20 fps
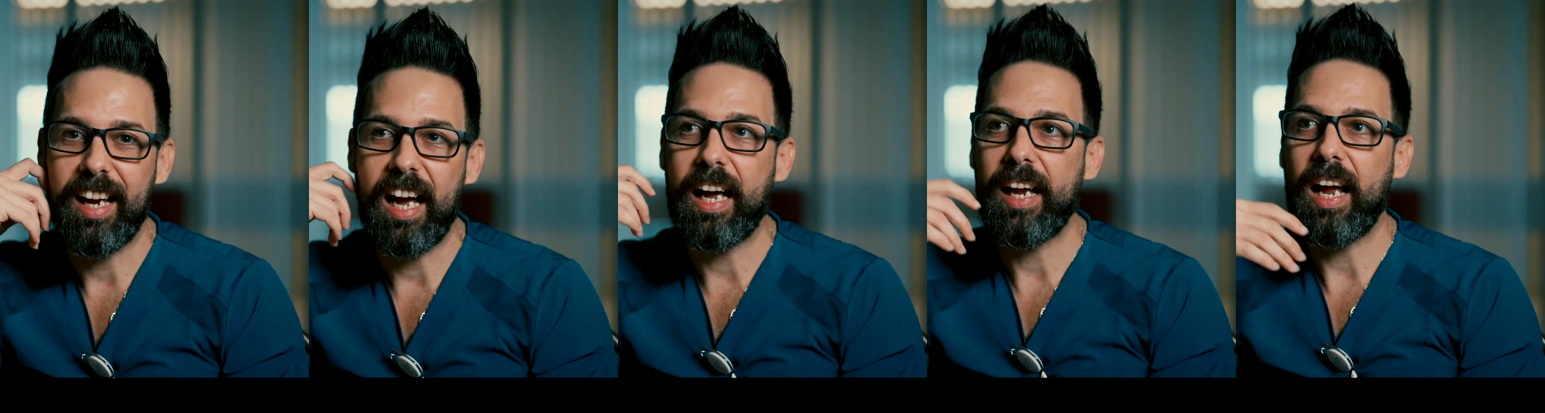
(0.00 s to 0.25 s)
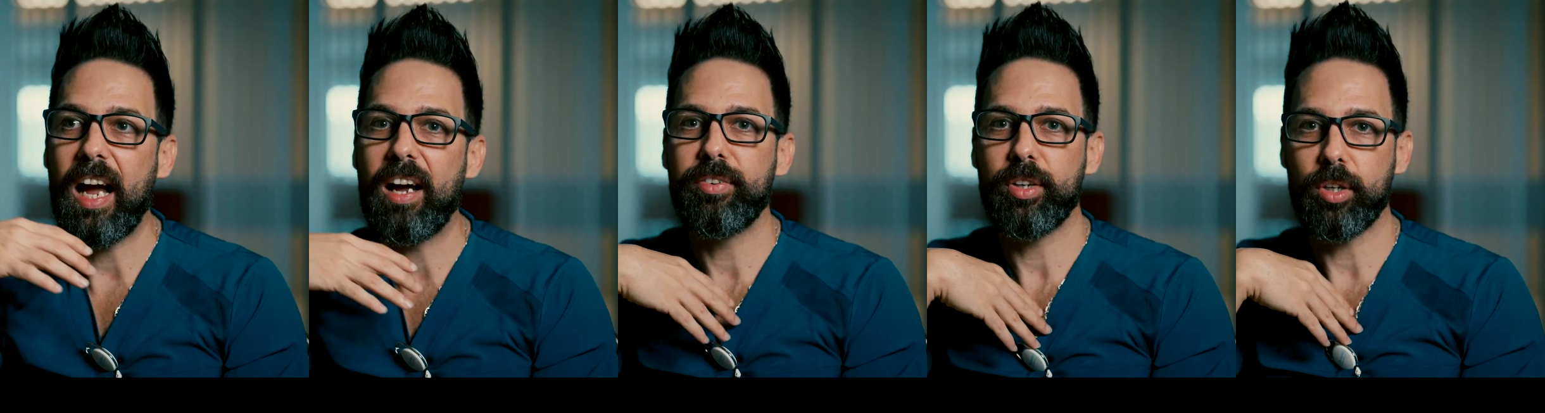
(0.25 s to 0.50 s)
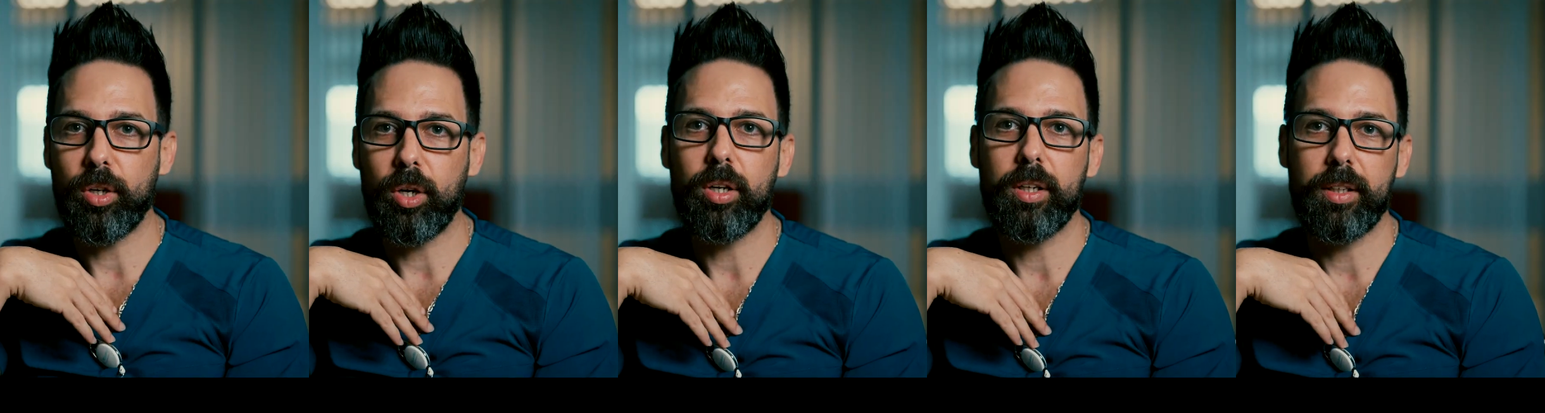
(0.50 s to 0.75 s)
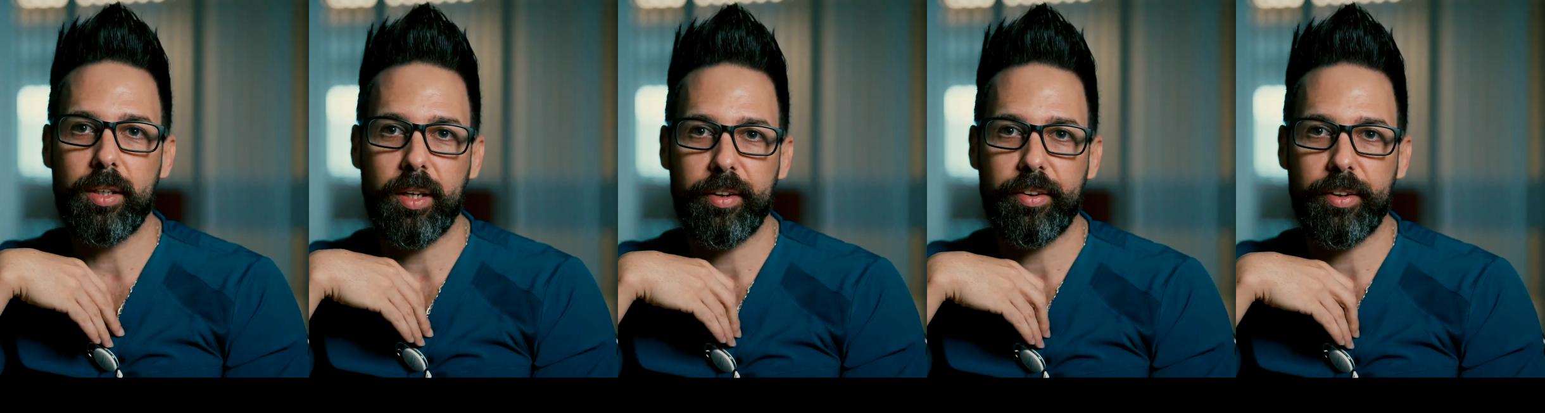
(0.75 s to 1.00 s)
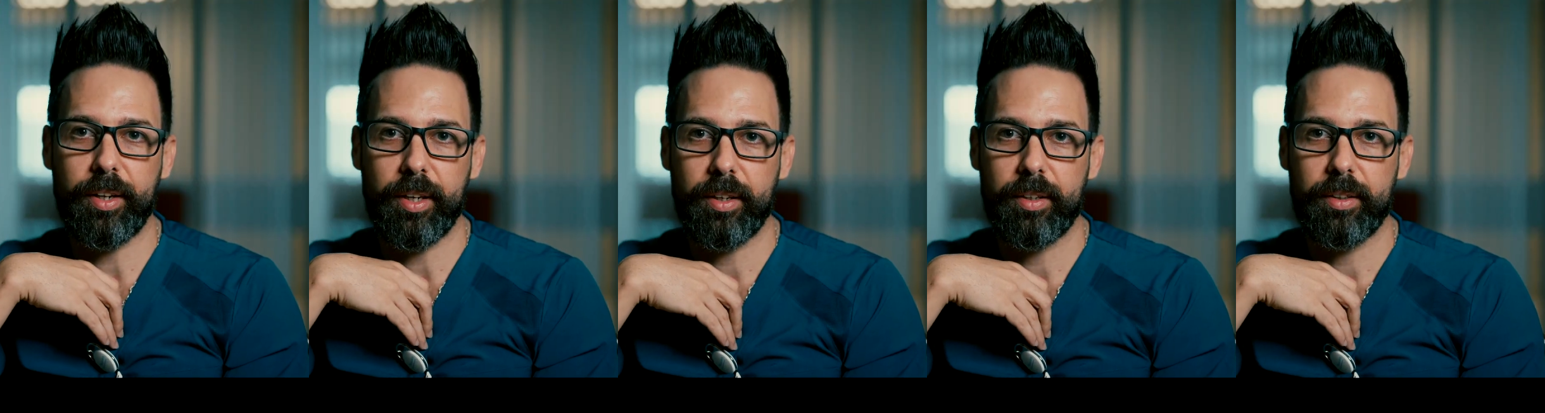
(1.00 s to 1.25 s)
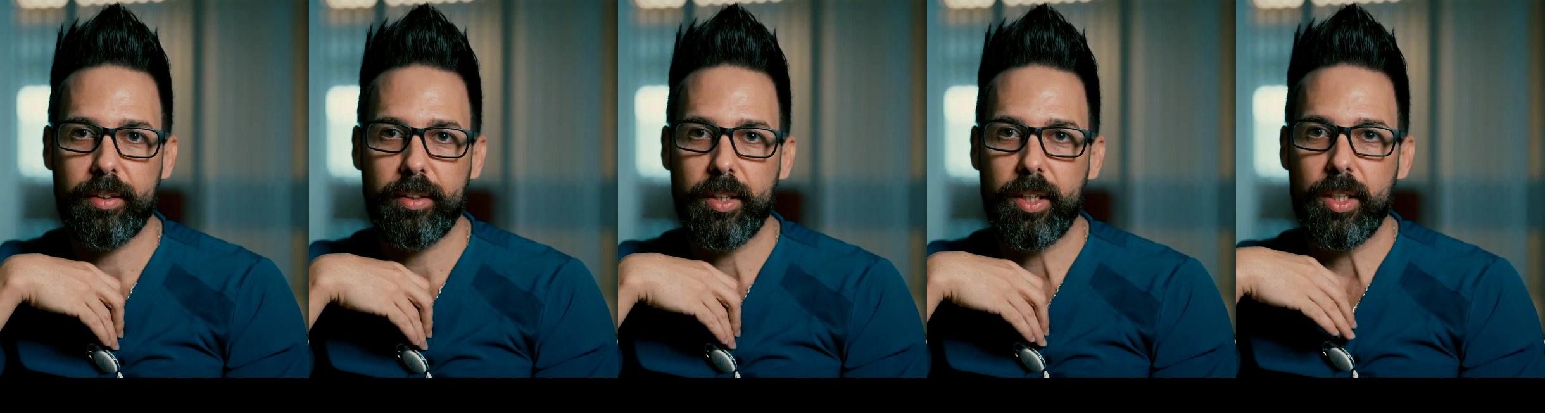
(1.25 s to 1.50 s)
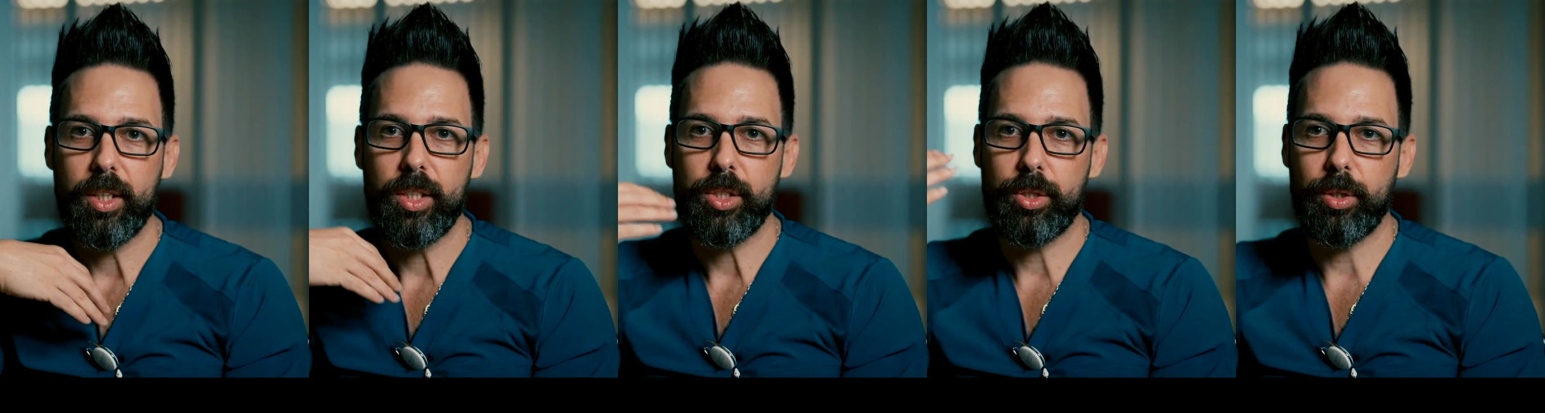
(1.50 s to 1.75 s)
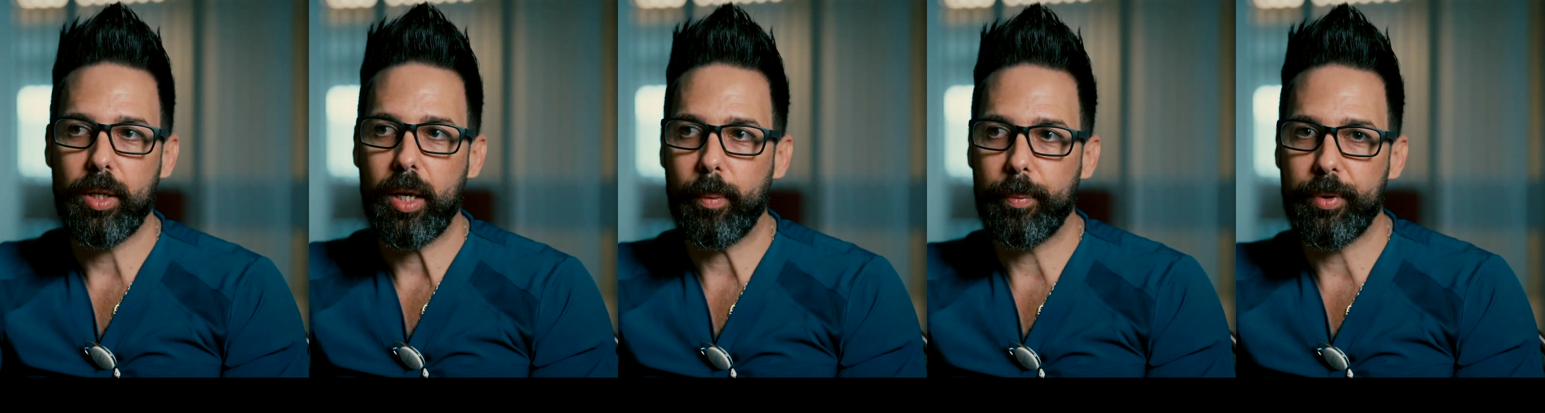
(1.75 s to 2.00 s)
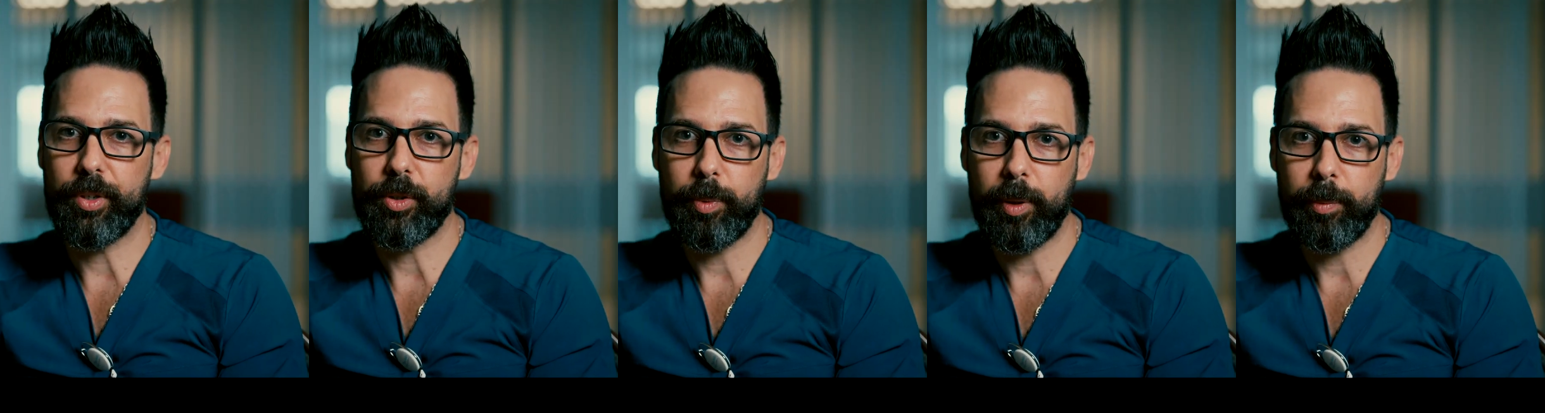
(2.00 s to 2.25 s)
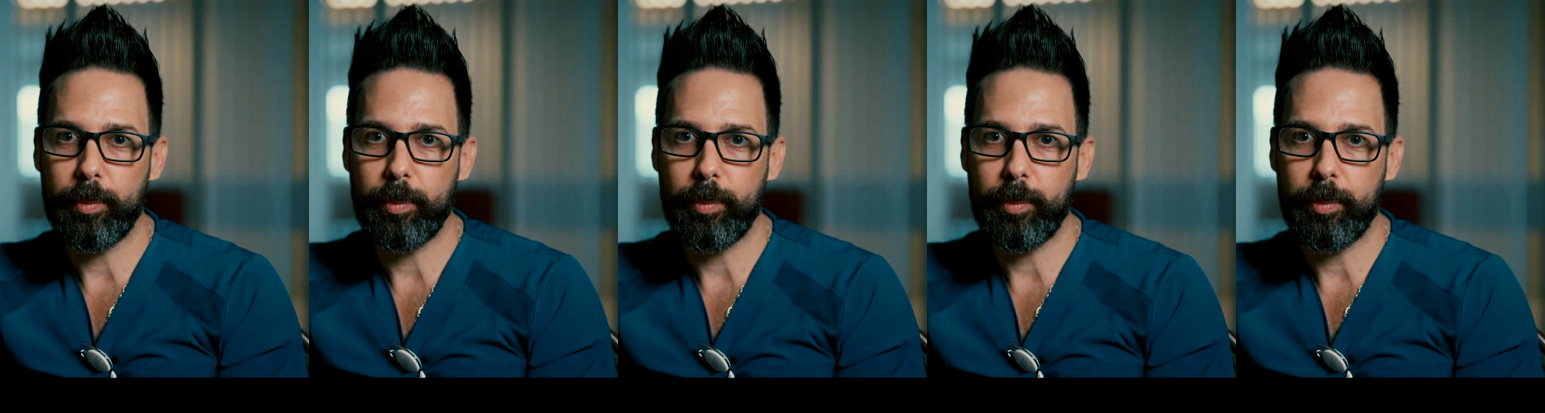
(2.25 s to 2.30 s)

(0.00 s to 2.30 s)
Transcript: I have a calling, I think, to help these